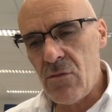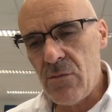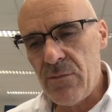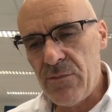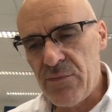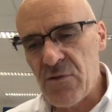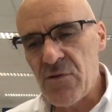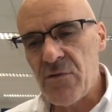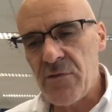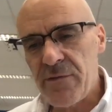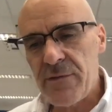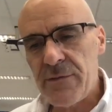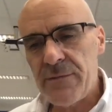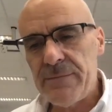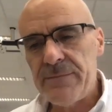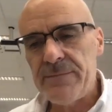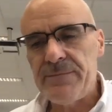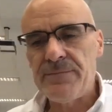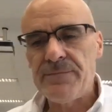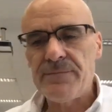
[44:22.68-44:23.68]
prove
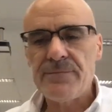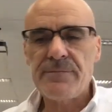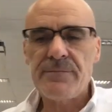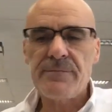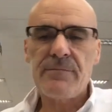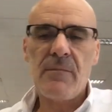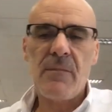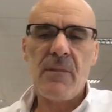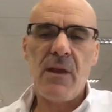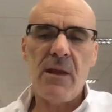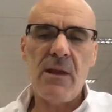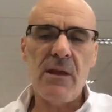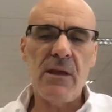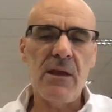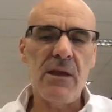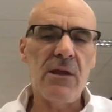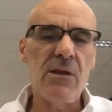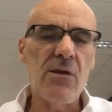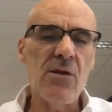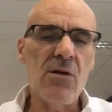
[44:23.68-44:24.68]

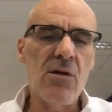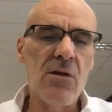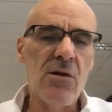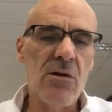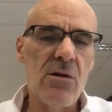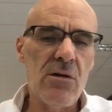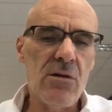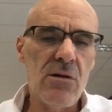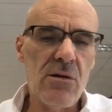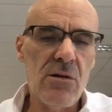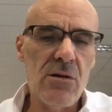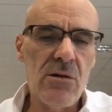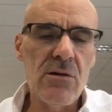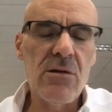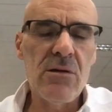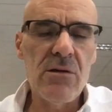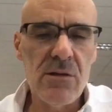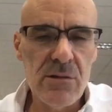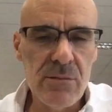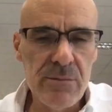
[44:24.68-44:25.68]
your
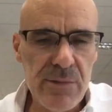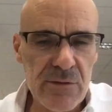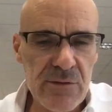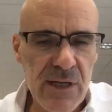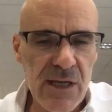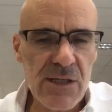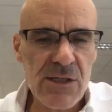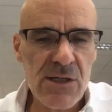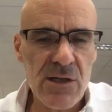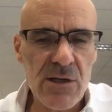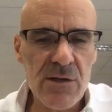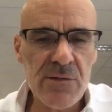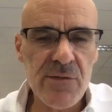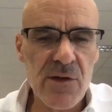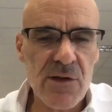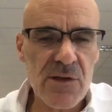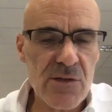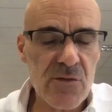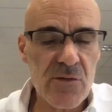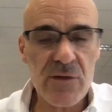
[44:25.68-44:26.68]
potential
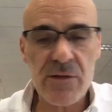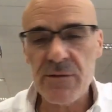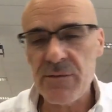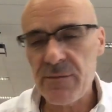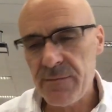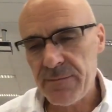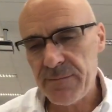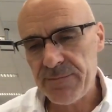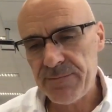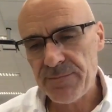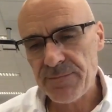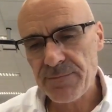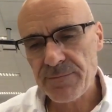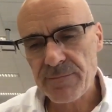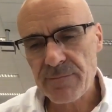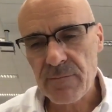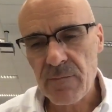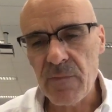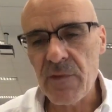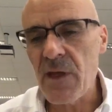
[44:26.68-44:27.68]
adversary,
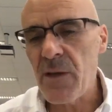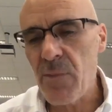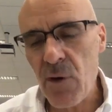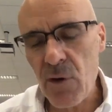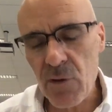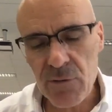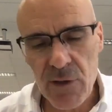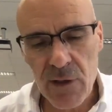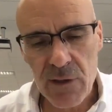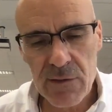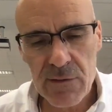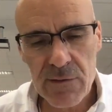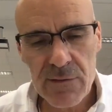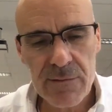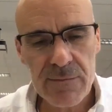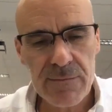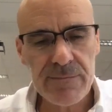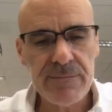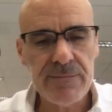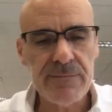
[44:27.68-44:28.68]
neighbor or not,
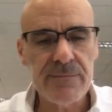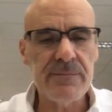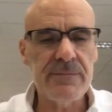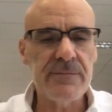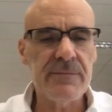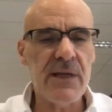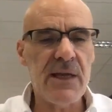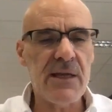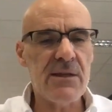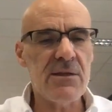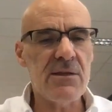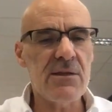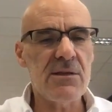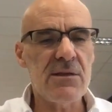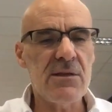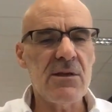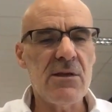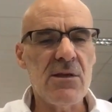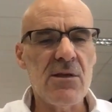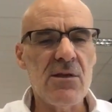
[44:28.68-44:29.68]
that
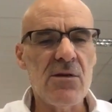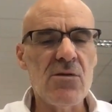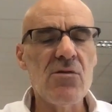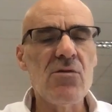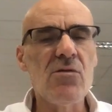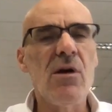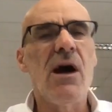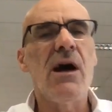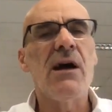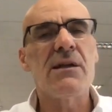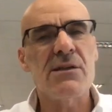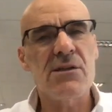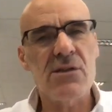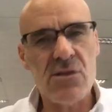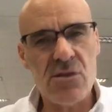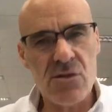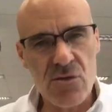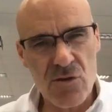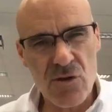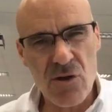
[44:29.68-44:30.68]
you are
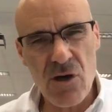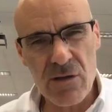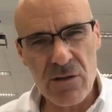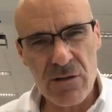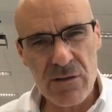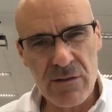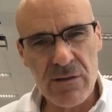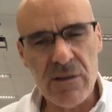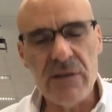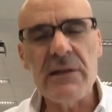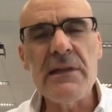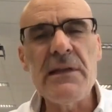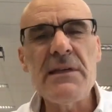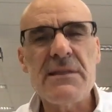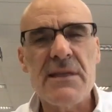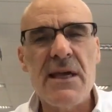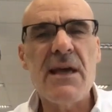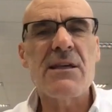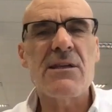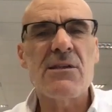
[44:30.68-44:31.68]
strong, at
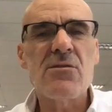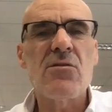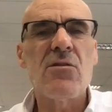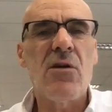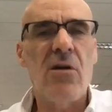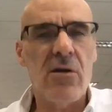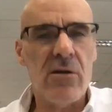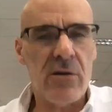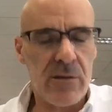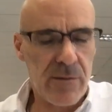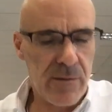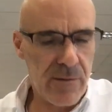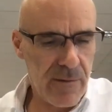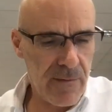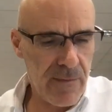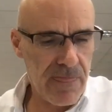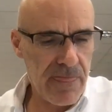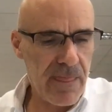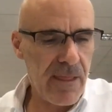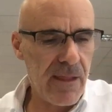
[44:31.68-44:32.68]
least as strong
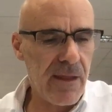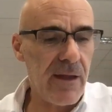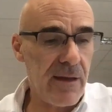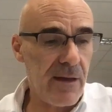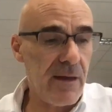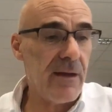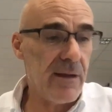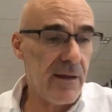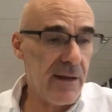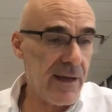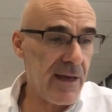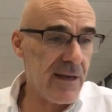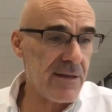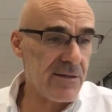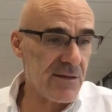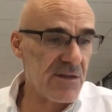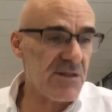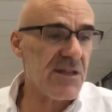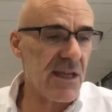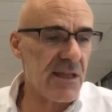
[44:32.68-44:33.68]

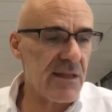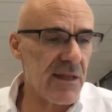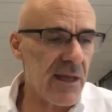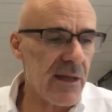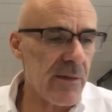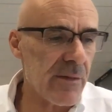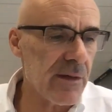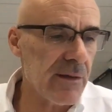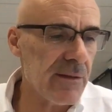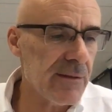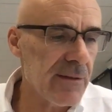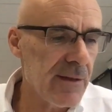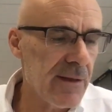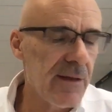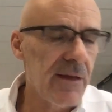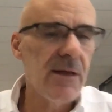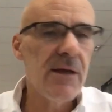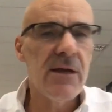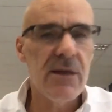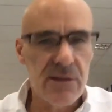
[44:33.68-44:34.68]
as said neighbor,
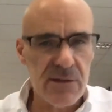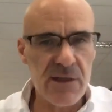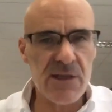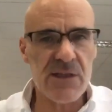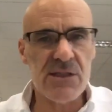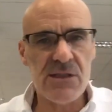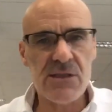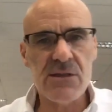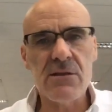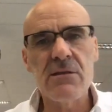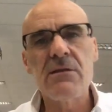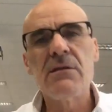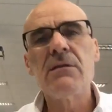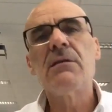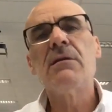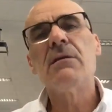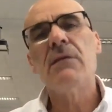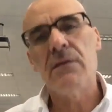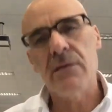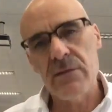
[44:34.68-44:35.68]
this
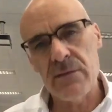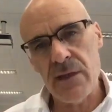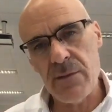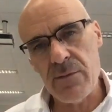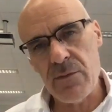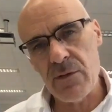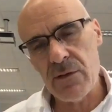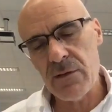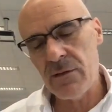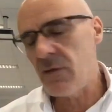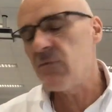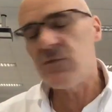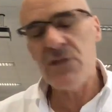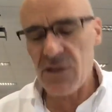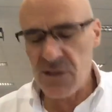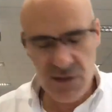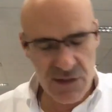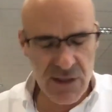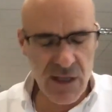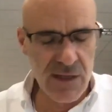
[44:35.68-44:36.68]

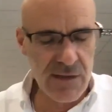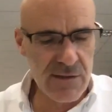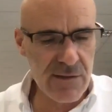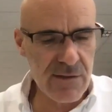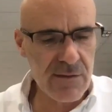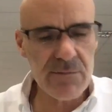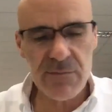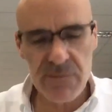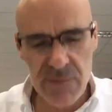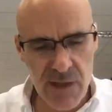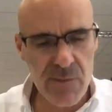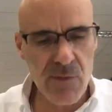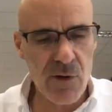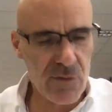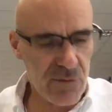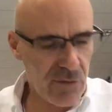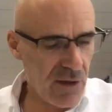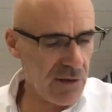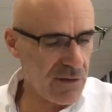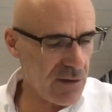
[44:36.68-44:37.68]
state, neighbor
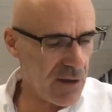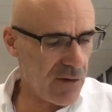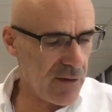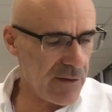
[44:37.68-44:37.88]
or not,